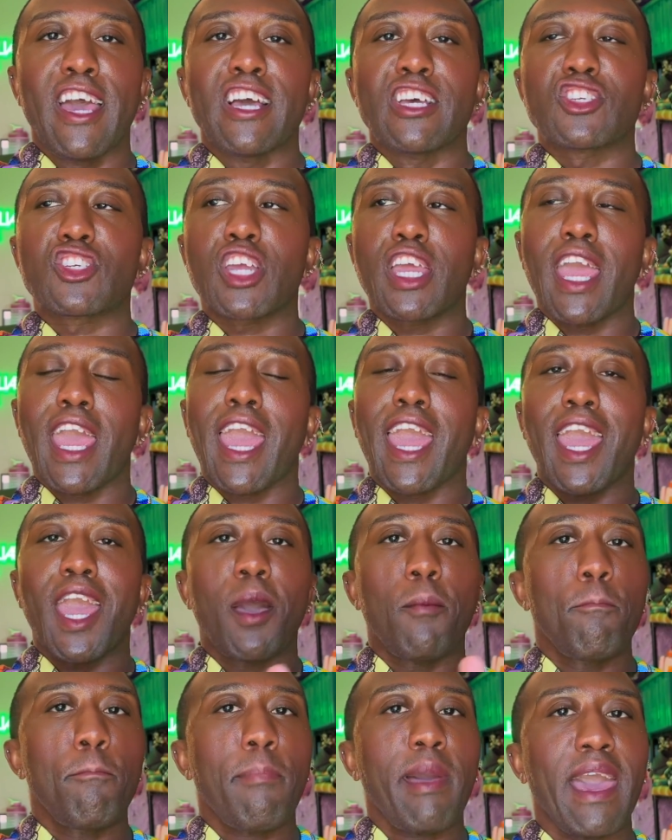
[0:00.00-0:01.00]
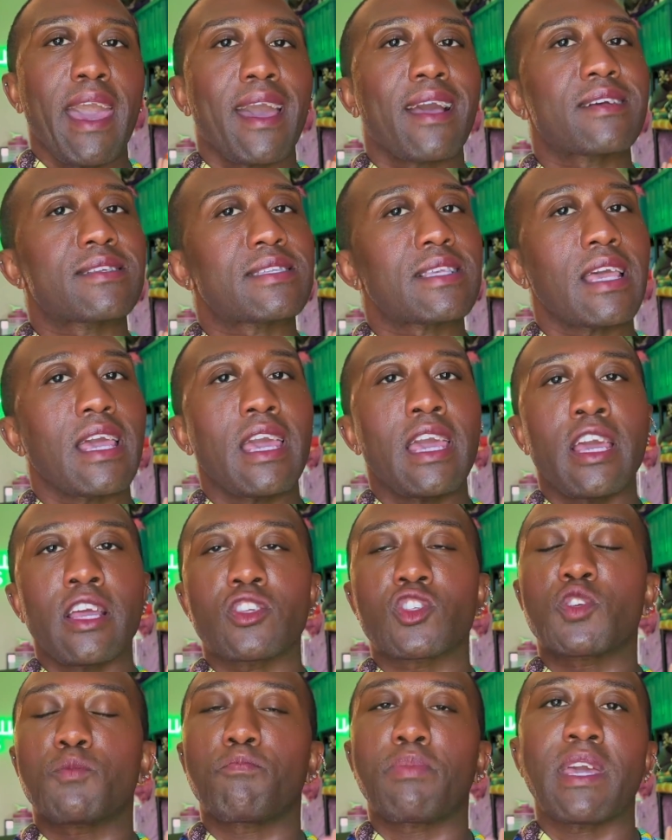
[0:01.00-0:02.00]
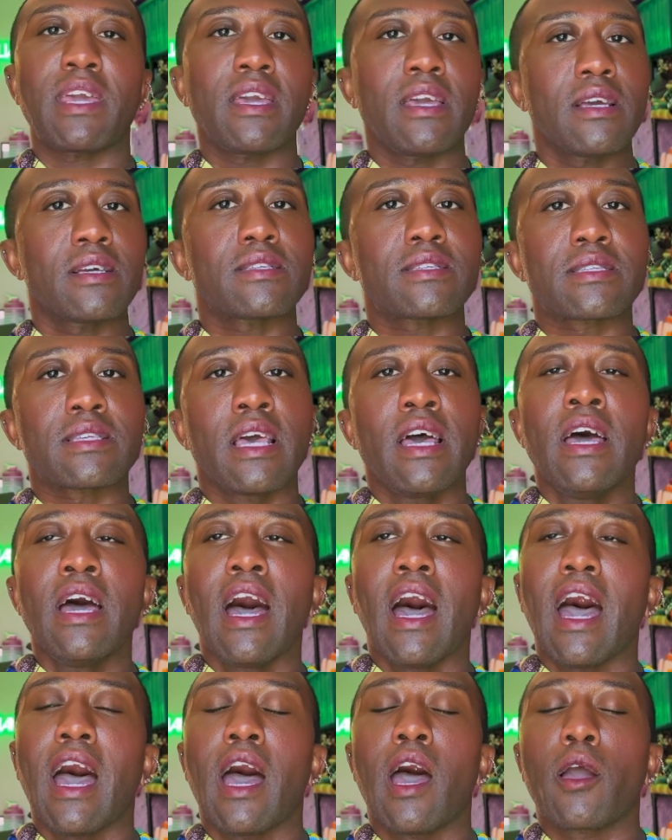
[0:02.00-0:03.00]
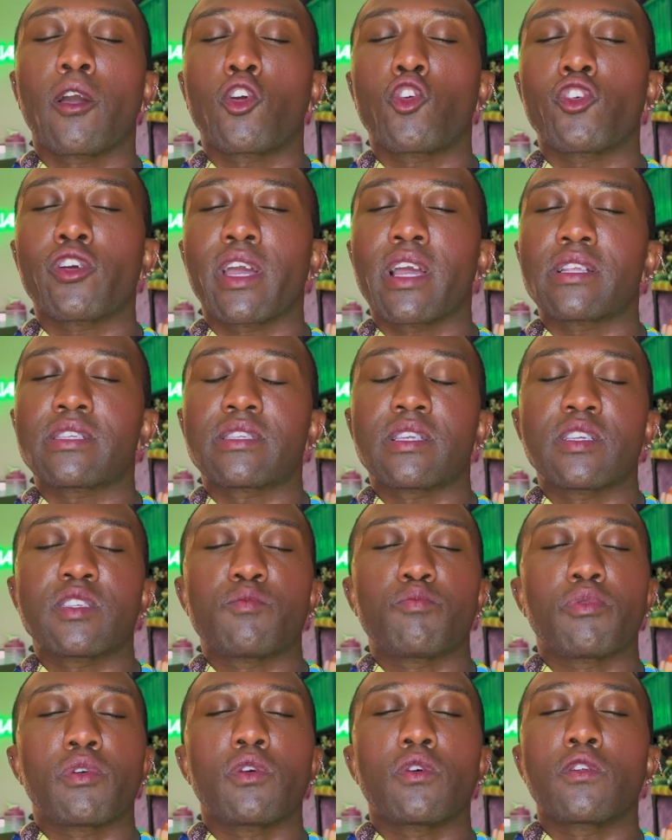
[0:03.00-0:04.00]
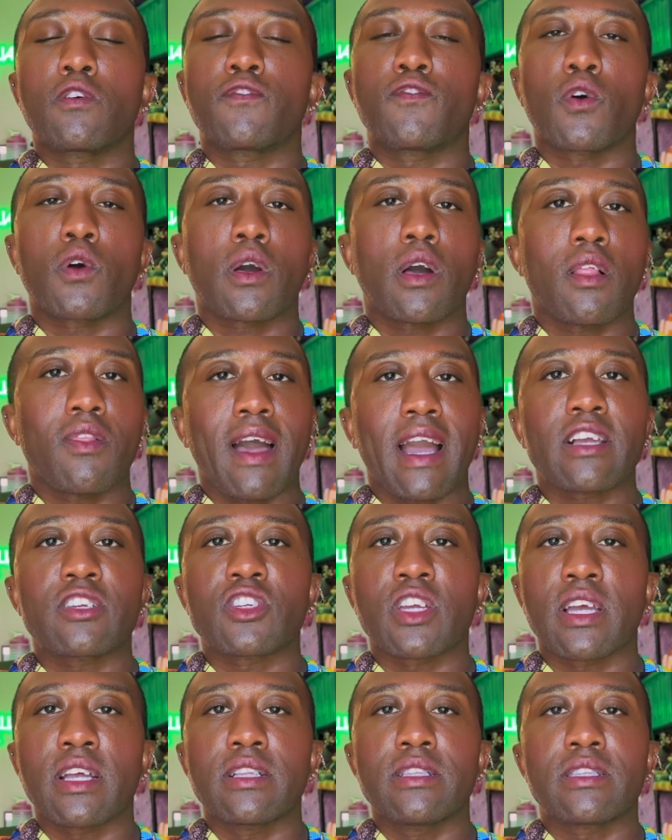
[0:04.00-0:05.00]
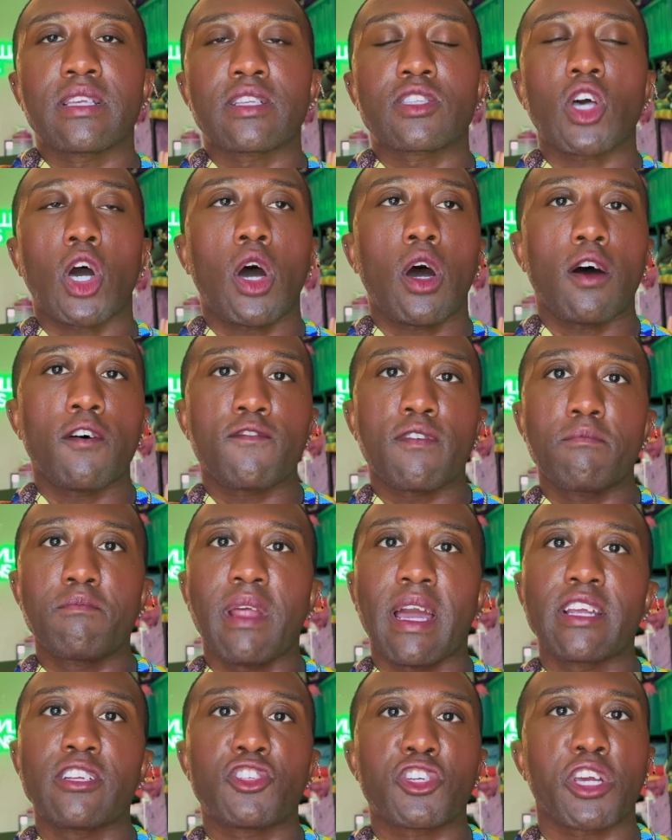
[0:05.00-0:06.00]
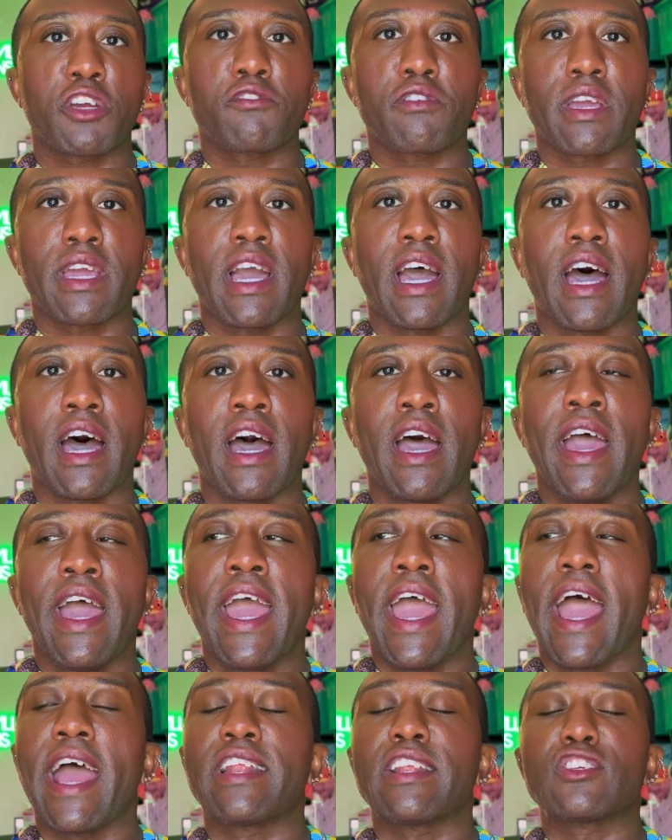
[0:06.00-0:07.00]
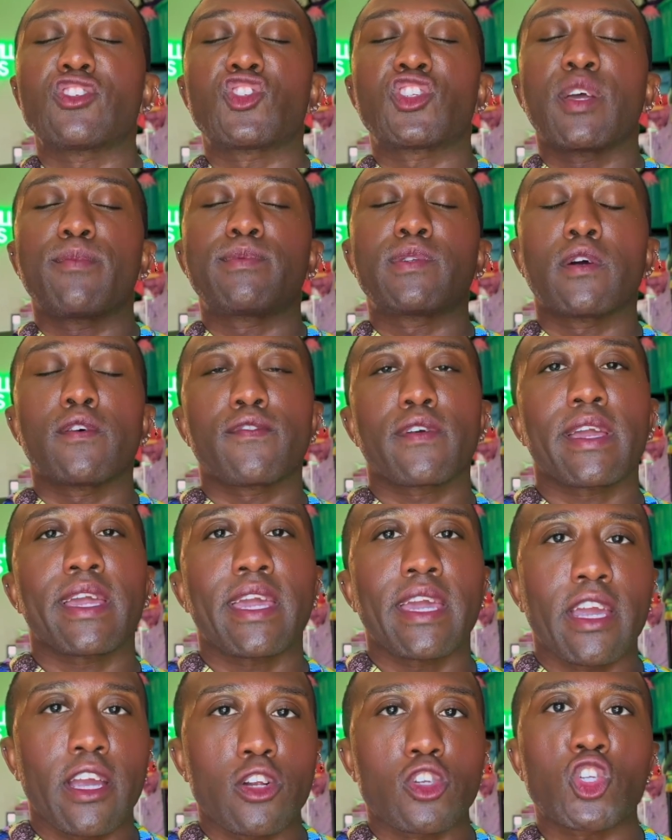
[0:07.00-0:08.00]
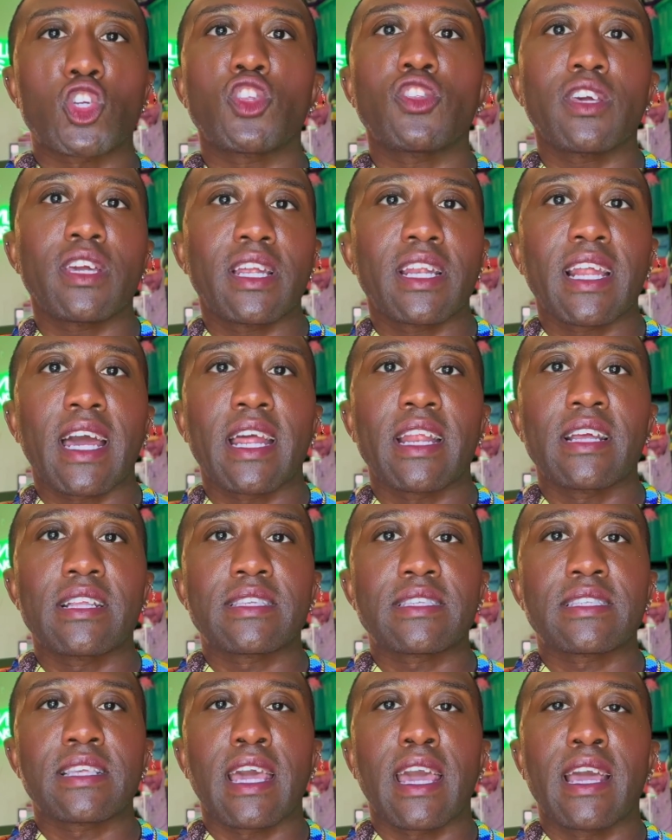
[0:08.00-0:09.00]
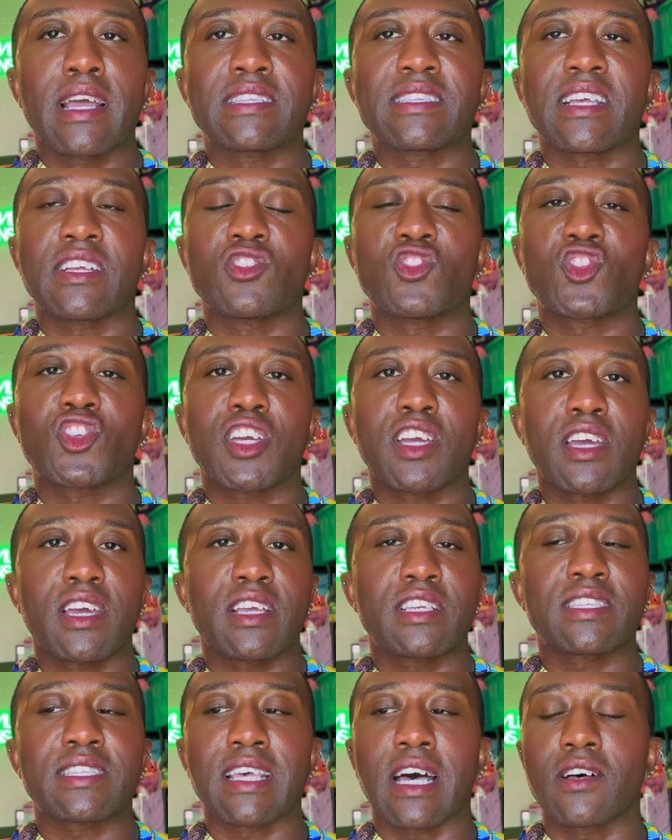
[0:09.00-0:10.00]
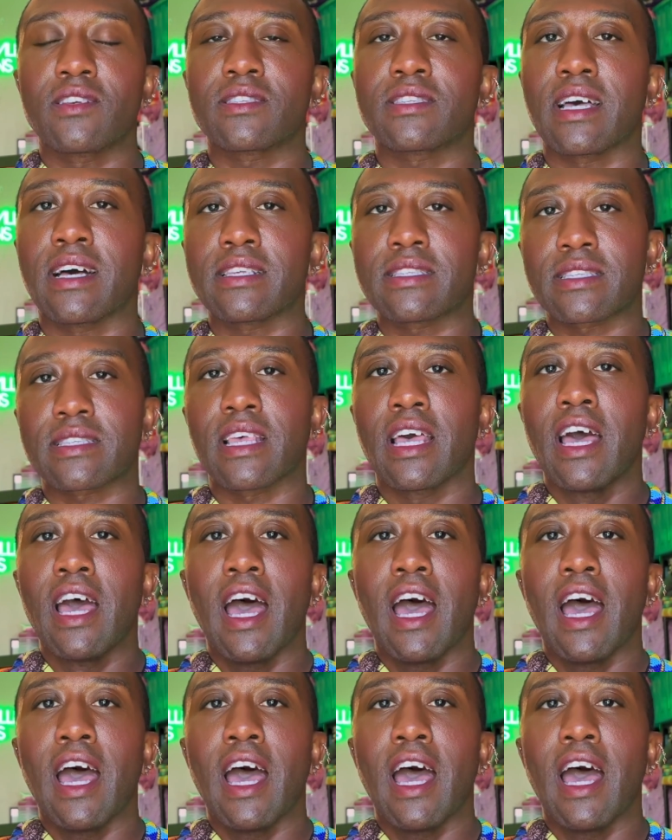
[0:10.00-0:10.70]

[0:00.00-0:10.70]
She hand-picks each piece, creates these beautiful collections. It's all from Nigeria, and it's shipped over here to the United States, and she sells us